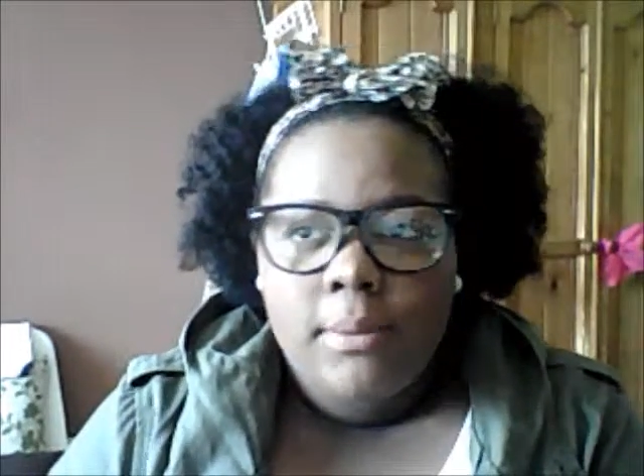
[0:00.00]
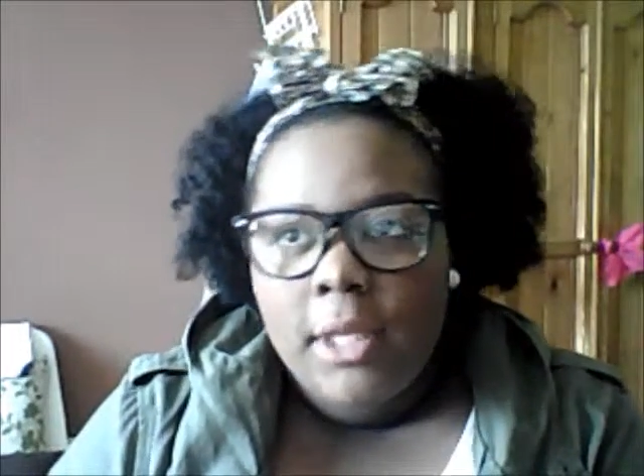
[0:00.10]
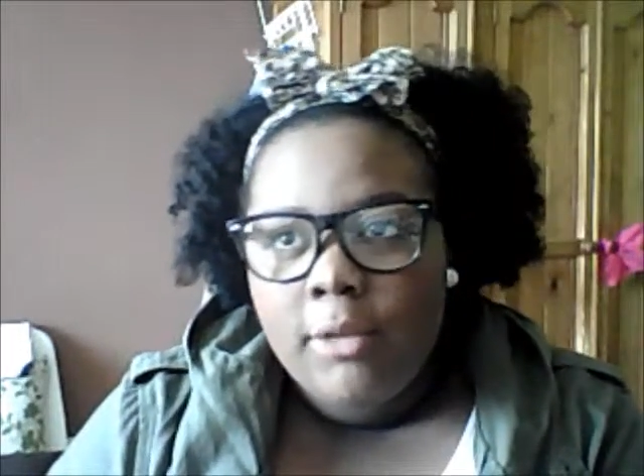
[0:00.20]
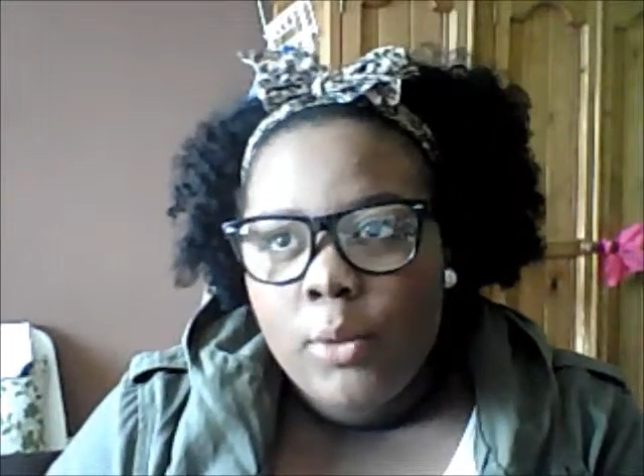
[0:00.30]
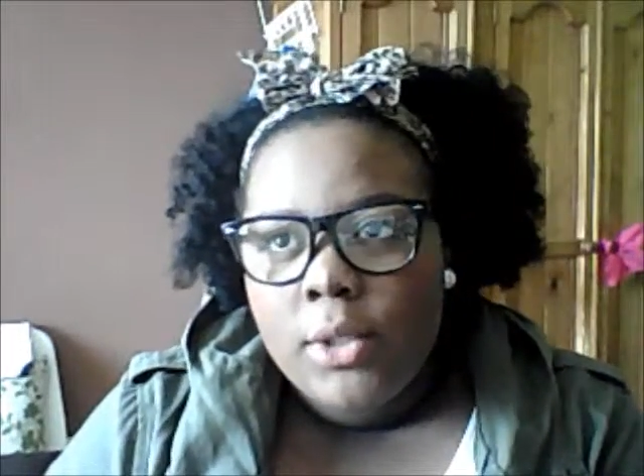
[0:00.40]

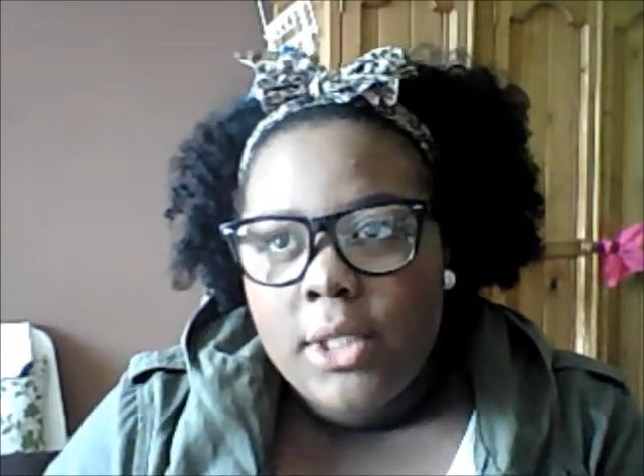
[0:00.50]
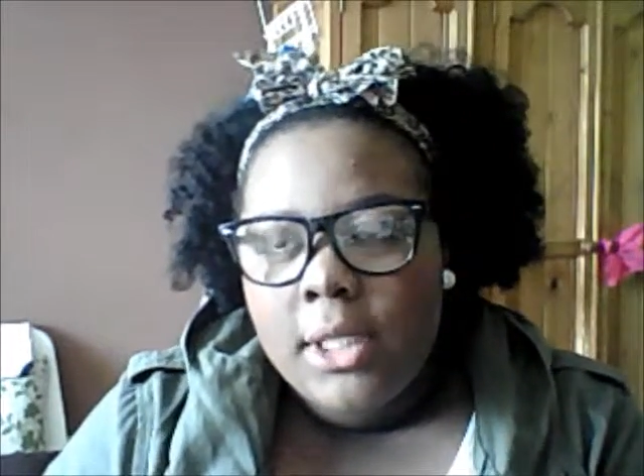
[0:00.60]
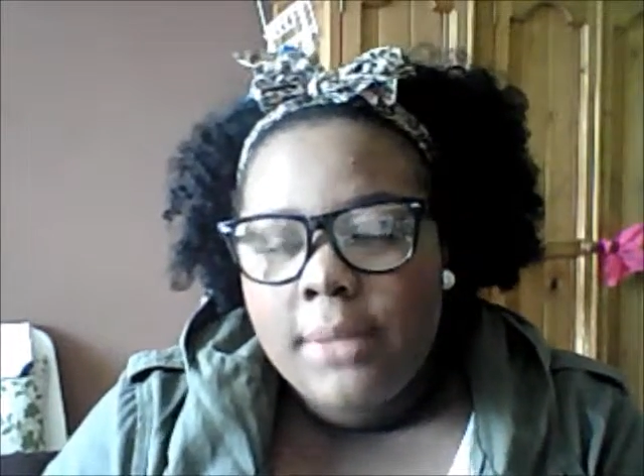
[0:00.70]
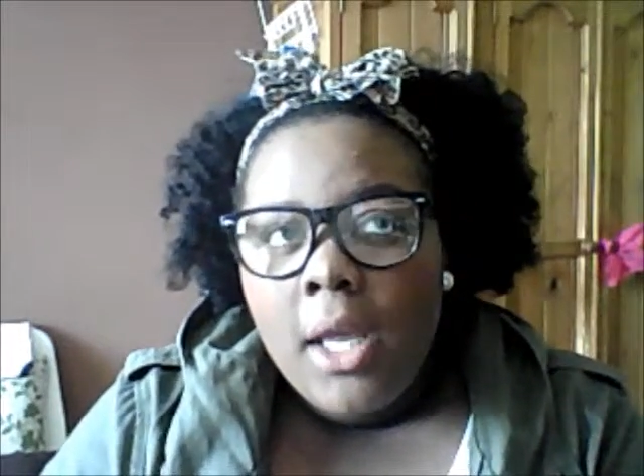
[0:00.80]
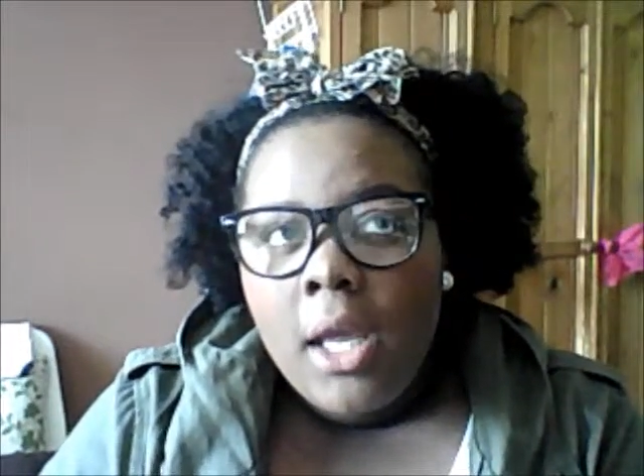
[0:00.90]
Love
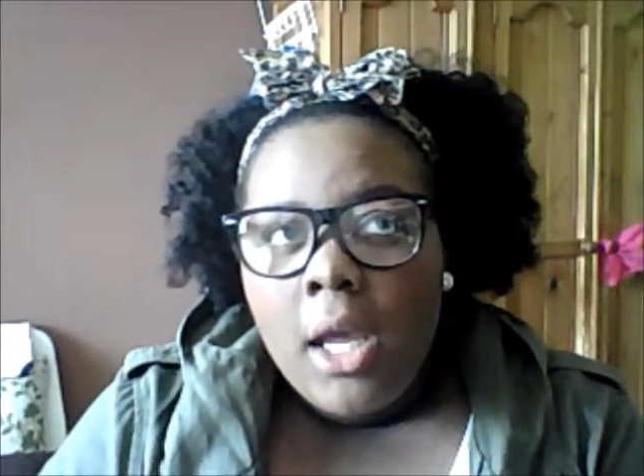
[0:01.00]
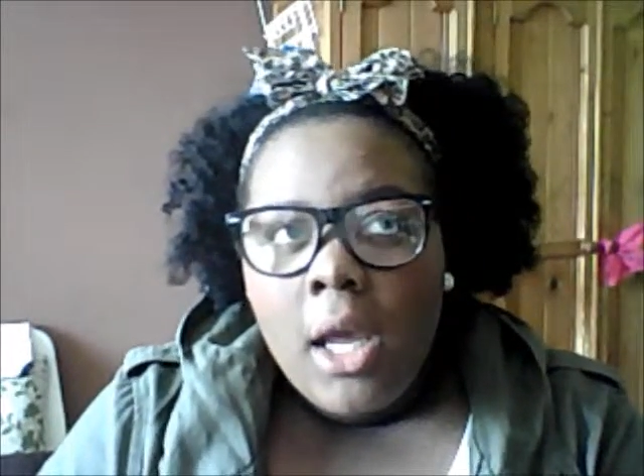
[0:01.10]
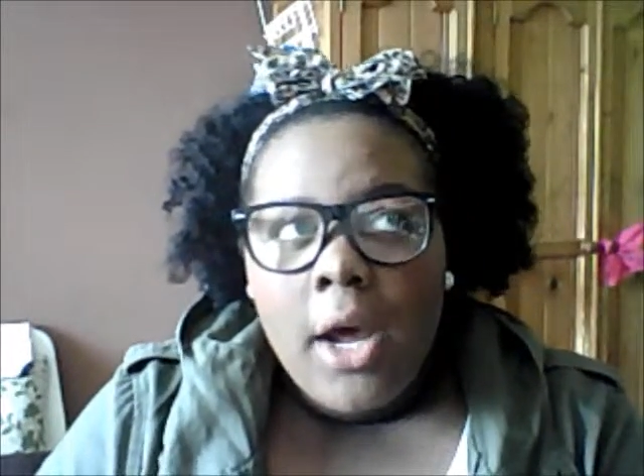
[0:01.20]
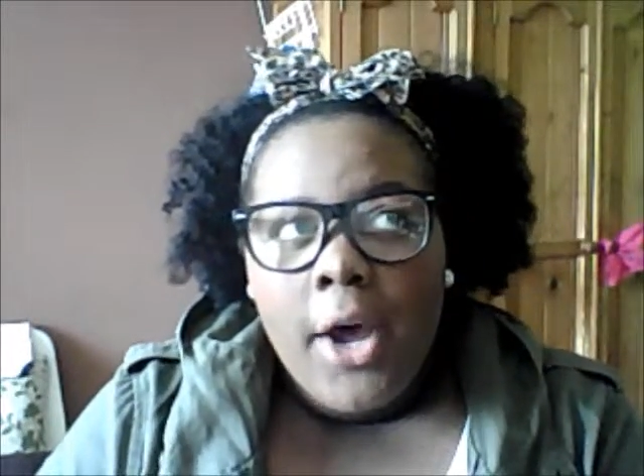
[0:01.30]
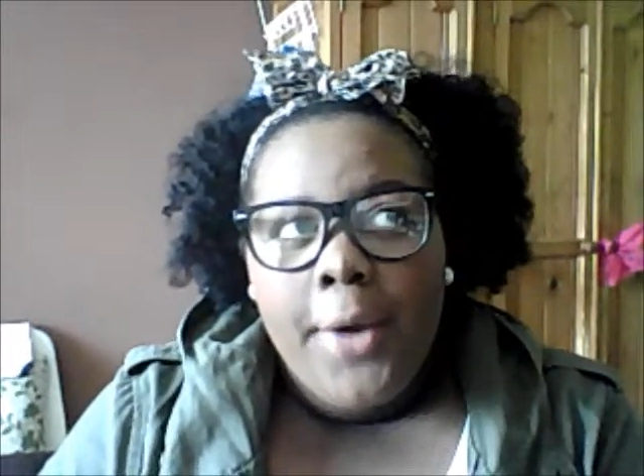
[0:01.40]

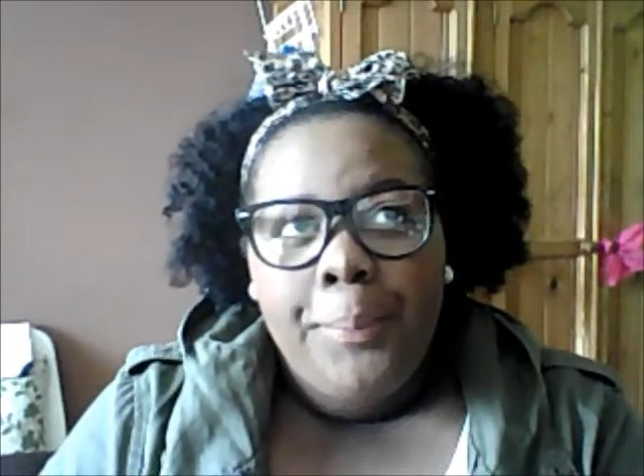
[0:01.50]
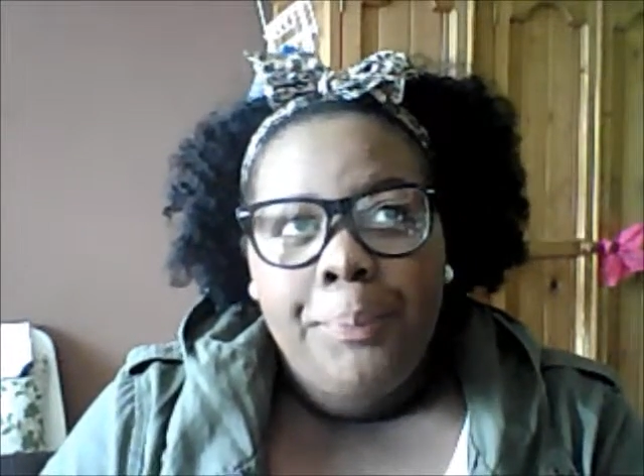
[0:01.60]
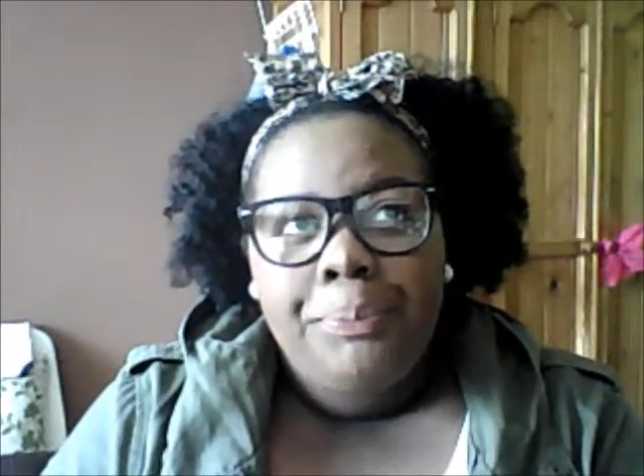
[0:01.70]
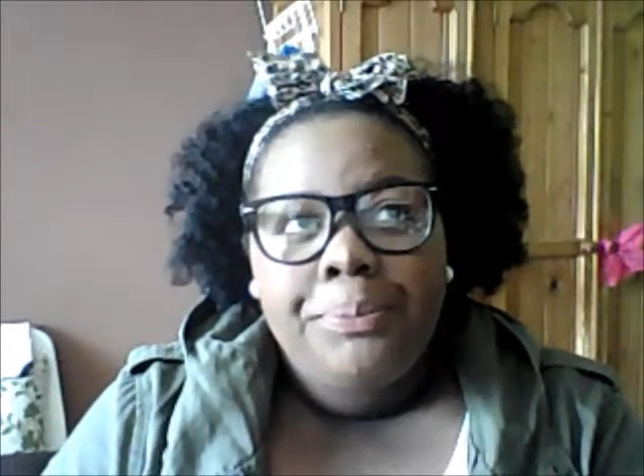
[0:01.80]
water.